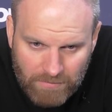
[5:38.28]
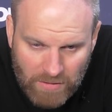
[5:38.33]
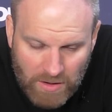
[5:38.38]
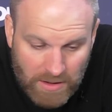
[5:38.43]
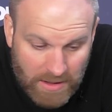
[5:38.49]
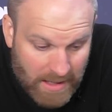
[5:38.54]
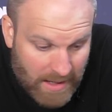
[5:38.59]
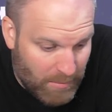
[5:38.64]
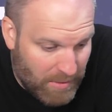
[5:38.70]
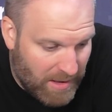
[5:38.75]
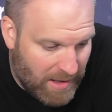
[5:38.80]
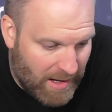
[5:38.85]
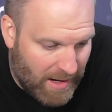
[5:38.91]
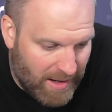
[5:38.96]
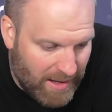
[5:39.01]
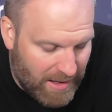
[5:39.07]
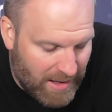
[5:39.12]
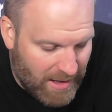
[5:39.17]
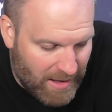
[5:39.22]
Yeah, I mean,
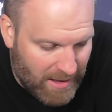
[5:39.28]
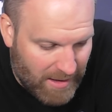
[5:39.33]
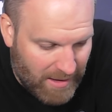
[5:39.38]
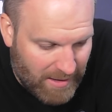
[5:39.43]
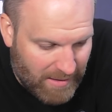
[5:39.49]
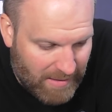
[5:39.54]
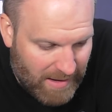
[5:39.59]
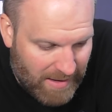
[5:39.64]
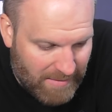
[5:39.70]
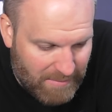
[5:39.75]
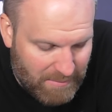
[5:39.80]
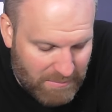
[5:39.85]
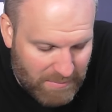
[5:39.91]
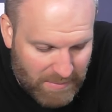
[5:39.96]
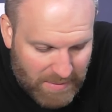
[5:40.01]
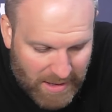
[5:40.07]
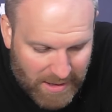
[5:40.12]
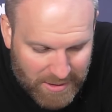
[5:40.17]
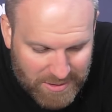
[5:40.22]
I'm
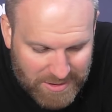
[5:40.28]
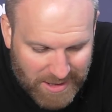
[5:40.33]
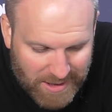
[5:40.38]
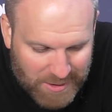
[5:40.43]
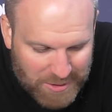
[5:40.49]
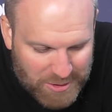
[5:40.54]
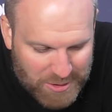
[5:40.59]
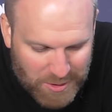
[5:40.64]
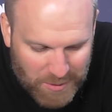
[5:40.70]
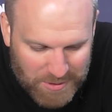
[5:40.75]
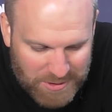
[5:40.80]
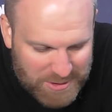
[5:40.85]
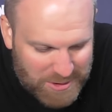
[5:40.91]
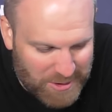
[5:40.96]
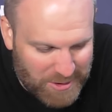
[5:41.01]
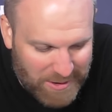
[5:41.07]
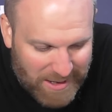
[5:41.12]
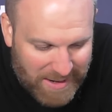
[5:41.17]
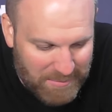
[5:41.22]
not exactly sure what
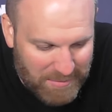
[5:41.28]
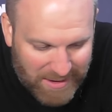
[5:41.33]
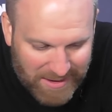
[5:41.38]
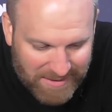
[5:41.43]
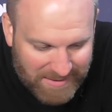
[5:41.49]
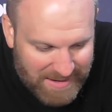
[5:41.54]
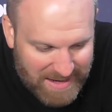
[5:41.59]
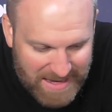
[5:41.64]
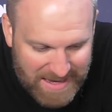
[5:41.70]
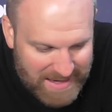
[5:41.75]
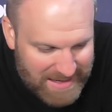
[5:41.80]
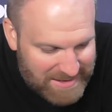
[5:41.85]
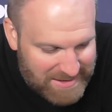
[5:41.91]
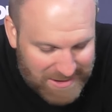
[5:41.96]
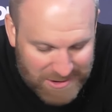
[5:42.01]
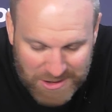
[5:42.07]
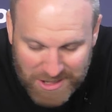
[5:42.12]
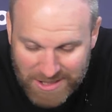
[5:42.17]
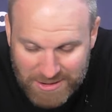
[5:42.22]
you're I mean, is
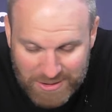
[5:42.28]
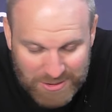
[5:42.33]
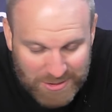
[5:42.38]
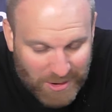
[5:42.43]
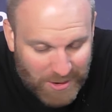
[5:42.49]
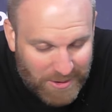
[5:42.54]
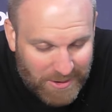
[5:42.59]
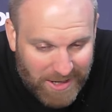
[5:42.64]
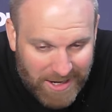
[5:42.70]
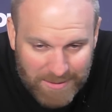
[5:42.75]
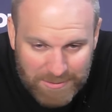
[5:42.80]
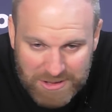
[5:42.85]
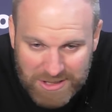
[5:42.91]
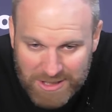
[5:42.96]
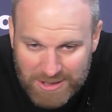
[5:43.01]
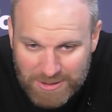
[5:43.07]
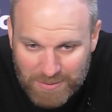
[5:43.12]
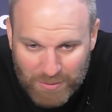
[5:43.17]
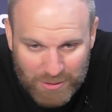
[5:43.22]
it changing starting lineups,
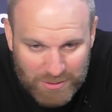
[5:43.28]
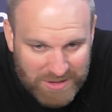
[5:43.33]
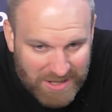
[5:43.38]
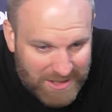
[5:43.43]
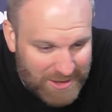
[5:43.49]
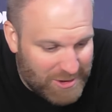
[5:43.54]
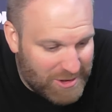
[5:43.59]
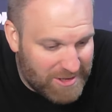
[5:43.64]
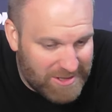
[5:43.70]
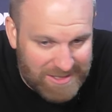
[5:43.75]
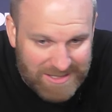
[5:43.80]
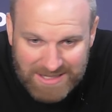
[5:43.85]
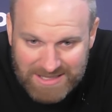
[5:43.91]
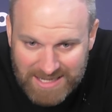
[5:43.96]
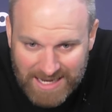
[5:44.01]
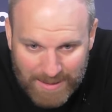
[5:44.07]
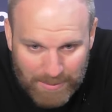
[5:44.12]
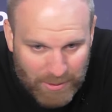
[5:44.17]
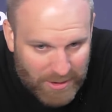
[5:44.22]
changing rotations, the
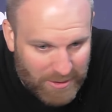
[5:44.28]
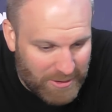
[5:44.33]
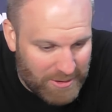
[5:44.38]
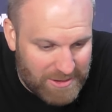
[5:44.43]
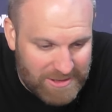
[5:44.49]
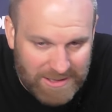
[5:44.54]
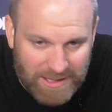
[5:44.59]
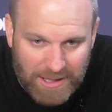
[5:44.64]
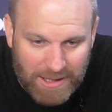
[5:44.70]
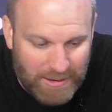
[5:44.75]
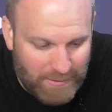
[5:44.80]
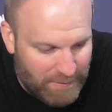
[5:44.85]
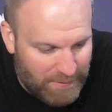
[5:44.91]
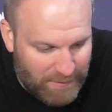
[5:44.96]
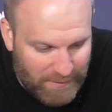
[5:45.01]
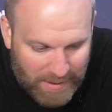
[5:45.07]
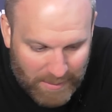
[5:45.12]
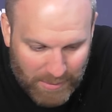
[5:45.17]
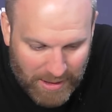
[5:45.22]
depth, all that
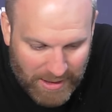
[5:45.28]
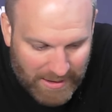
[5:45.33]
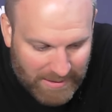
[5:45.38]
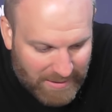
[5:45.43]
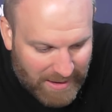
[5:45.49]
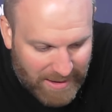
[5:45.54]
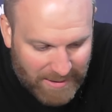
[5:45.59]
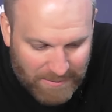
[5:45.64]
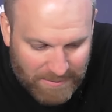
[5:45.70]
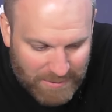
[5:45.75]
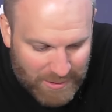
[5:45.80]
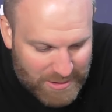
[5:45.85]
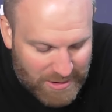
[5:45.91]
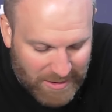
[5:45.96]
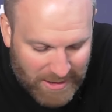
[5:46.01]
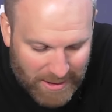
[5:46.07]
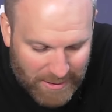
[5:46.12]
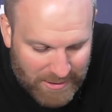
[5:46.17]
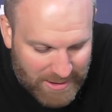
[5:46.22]
stuff? I mean, like, there's a
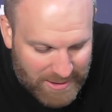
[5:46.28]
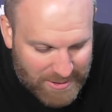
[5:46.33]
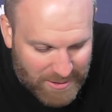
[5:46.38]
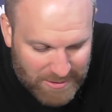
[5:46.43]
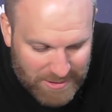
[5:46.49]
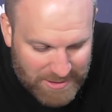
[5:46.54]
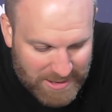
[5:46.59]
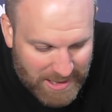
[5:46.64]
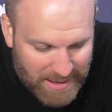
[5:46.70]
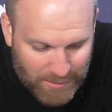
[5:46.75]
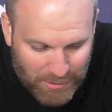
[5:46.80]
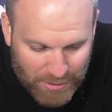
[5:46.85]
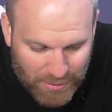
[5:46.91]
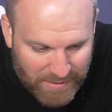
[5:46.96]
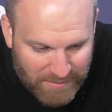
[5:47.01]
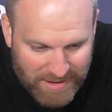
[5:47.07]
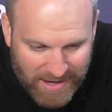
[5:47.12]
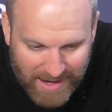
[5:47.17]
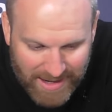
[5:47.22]
lot of things on the table. We
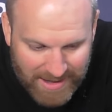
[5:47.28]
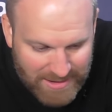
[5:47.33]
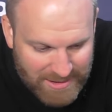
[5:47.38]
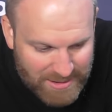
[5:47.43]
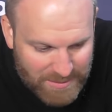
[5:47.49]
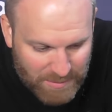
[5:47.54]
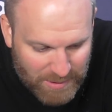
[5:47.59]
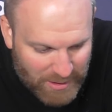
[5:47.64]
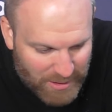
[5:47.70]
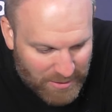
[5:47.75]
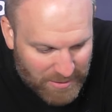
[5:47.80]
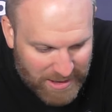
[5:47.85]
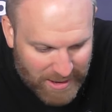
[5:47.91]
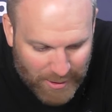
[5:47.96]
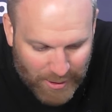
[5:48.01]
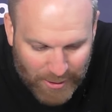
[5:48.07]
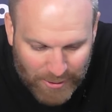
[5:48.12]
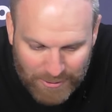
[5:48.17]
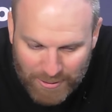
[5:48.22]
have guys, you know, getting
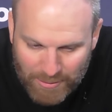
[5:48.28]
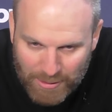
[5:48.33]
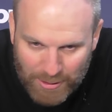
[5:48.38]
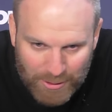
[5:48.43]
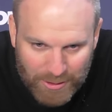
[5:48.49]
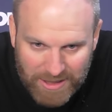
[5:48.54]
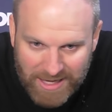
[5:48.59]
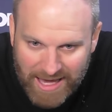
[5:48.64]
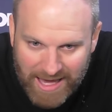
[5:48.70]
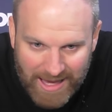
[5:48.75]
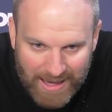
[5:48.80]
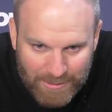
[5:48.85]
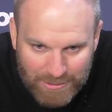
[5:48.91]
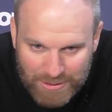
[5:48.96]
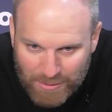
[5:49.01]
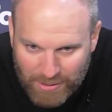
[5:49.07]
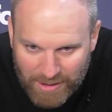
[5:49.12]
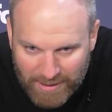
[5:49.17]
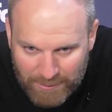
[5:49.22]
hurt in the middle of the game,
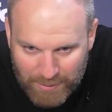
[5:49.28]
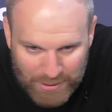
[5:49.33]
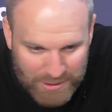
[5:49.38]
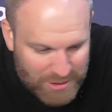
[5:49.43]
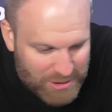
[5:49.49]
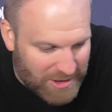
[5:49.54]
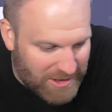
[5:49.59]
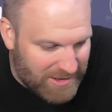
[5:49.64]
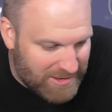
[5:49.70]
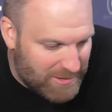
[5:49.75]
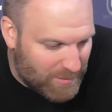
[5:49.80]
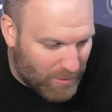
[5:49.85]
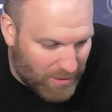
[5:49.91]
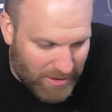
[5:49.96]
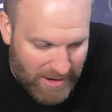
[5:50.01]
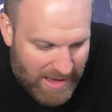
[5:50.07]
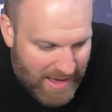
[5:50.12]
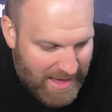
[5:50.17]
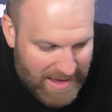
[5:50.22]
so we're having to adjust.
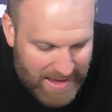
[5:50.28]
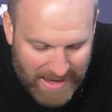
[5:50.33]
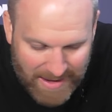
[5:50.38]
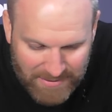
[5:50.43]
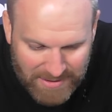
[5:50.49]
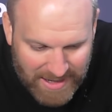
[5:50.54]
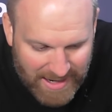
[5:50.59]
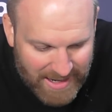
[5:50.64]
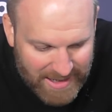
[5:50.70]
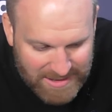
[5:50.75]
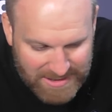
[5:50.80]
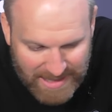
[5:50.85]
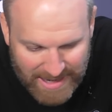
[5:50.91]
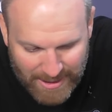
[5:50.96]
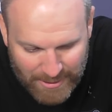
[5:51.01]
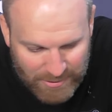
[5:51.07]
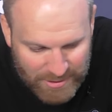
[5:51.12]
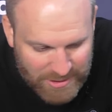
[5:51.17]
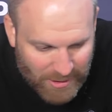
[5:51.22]
We're having guys
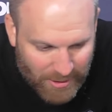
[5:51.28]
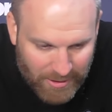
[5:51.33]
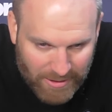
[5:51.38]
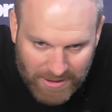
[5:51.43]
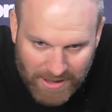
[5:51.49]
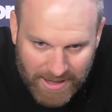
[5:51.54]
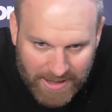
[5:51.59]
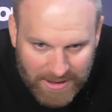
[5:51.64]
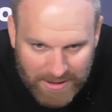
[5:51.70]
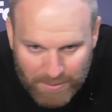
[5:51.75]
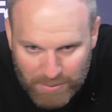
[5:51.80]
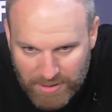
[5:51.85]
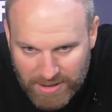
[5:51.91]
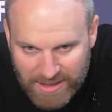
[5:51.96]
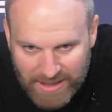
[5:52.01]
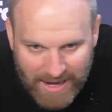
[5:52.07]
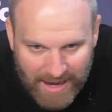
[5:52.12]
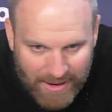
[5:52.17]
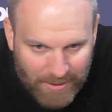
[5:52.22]
out in the starting lineup, in
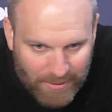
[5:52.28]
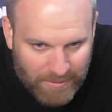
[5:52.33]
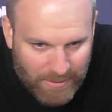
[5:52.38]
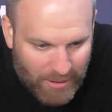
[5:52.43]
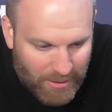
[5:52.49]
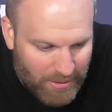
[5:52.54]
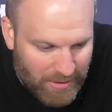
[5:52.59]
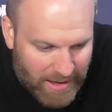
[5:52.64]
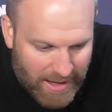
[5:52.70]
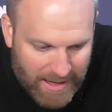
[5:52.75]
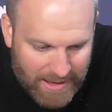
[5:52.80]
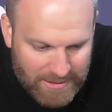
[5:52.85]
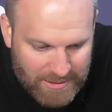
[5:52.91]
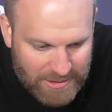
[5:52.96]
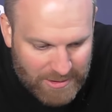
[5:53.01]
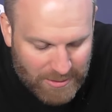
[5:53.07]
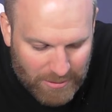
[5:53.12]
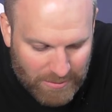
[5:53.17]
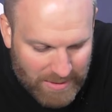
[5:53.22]
and out, all that.
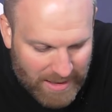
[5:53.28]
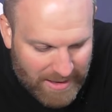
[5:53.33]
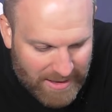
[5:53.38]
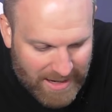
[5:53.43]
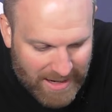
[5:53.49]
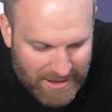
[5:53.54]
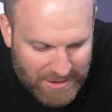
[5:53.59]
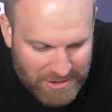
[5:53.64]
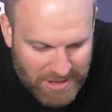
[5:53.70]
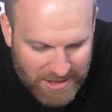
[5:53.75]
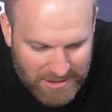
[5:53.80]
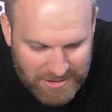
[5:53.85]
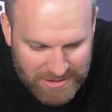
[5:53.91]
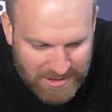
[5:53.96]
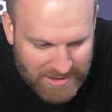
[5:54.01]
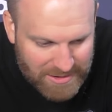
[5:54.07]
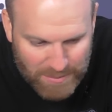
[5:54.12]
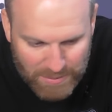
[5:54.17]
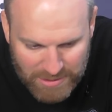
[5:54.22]
So that kind of changes
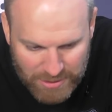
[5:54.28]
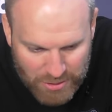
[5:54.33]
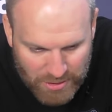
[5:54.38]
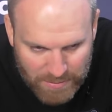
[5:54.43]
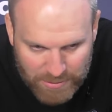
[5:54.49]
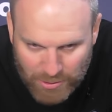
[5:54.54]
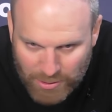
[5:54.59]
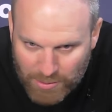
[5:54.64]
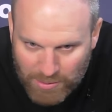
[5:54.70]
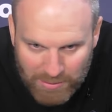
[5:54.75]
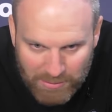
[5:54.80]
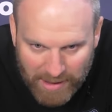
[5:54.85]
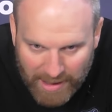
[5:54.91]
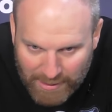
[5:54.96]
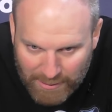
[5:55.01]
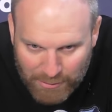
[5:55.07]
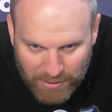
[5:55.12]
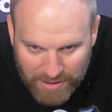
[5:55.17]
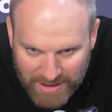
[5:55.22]
things. I mean, Tripp's only been
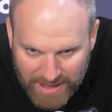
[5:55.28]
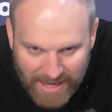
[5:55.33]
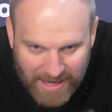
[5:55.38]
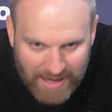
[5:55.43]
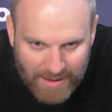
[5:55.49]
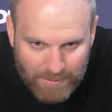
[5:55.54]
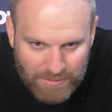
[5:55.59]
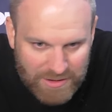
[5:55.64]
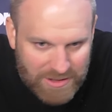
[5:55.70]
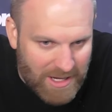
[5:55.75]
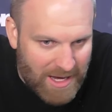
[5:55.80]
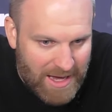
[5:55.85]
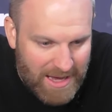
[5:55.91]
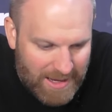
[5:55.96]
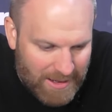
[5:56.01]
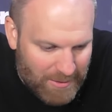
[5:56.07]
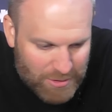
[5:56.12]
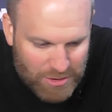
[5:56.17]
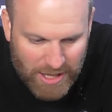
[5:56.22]
back three games.
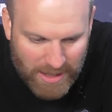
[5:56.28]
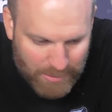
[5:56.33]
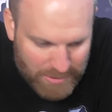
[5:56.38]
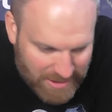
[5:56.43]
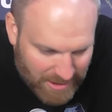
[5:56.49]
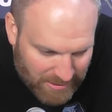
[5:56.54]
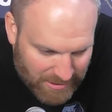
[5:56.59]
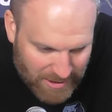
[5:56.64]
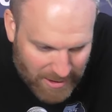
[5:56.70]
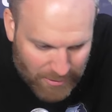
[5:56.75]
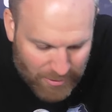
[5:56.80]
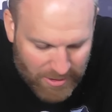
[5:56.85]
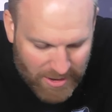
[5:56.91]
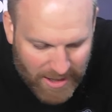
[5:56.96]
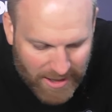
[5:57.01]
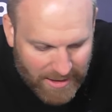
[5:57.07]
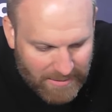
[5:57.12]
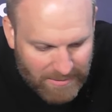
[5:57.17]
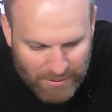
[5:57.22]
You know, Ja was out the other
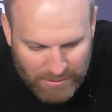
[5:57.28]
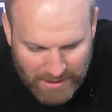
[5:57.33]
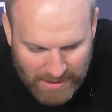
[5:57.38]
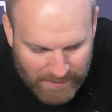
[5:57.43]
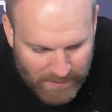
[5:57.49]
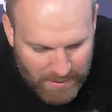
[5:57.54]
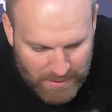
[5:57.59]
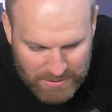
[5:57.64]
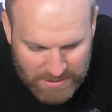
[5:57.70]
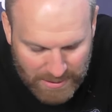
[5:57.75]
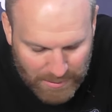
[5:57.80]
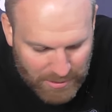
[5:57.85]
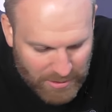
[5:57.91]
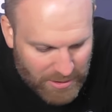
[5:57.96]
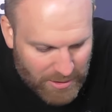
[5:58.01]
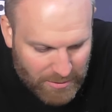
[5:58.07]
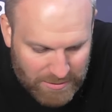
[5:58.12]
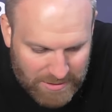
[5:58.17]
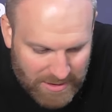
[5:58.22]
night. You know, thankfully he was able to
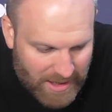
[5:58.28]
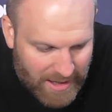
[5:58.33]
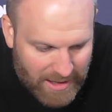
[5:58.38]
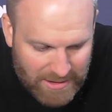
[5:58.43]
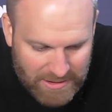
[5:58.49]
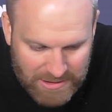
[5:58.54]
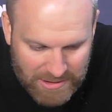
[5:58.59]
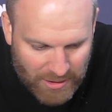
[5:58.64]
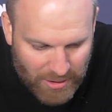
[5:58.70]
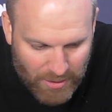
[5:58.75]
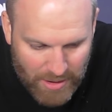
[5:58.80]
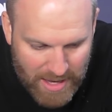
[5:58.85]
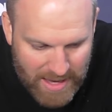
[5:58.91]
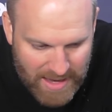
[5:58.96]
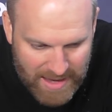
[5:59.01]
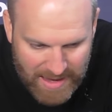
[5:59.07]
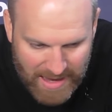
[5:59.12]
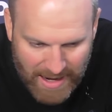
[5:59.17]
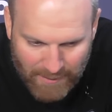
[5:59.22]
go tonight. So
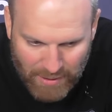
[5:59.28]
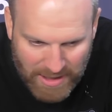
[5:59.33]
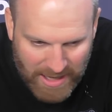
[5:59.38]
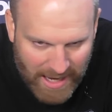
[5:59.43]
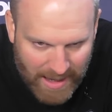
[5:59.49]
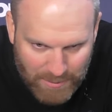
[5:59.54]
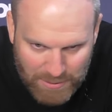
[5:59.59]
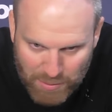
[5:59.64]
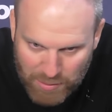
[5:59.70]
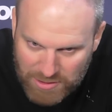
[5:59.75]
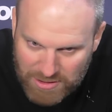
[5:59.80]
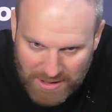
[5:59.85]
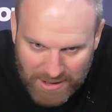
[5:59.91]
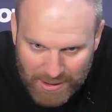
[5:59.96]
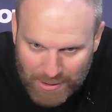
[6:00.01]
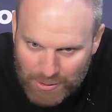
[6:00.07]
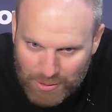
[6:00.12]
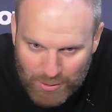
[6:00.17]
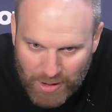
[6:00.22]
every game's
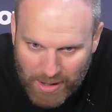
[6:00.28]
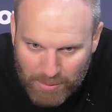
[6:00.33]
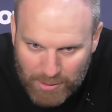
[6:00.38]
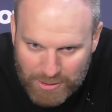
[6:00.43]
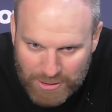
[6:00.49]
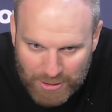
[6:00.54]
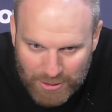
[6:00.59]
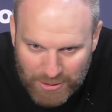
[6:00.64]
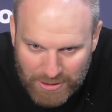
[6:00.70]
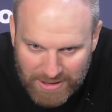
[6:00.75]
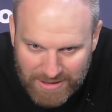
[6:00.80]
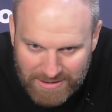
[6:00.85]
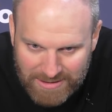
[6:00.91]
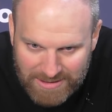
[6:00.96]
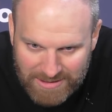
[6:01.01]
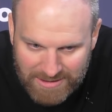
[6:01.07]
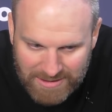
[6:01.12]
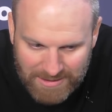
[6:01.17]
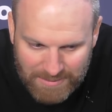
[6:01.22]
presenting a new opportunity
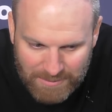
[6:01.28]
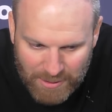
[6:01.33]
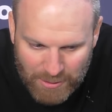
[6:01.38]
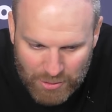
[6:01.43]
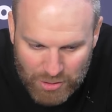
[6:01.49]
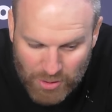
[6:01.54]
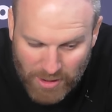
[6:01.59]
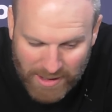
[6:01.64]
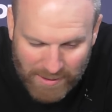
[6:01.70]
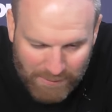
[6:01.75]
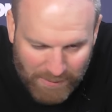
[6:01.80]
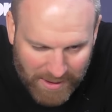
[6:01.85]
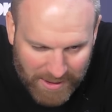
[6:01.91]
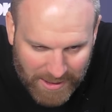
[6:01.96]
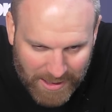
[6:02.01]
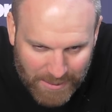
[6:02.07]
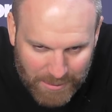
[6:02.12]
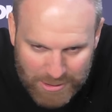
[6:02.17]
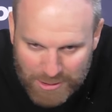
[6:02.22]
to, you know, try to find
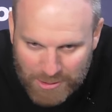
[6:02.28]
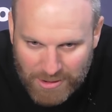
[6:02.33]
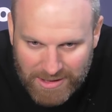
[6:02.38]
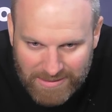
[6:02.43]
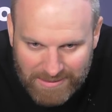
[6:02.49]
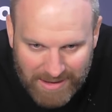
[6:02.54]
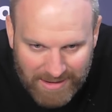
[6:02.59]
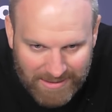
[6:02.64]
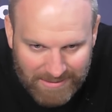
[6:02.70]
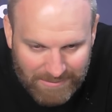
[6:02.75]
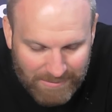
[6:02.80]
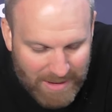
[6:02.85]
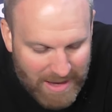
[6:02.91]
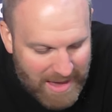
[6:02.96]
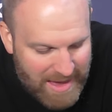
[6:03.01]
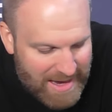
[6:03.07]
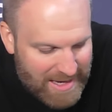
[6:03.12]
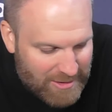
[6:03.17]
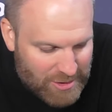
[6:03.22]
chemistry. And
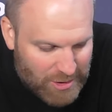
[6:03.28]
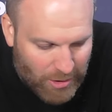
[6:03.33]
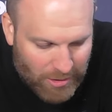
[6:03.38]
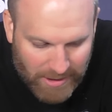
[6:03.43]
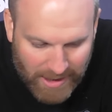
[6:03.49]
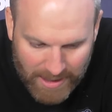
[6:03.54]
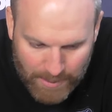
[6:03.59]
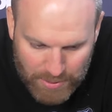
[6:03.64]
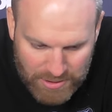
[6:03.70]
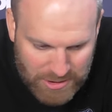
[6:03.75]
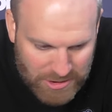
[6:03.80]
starting lineups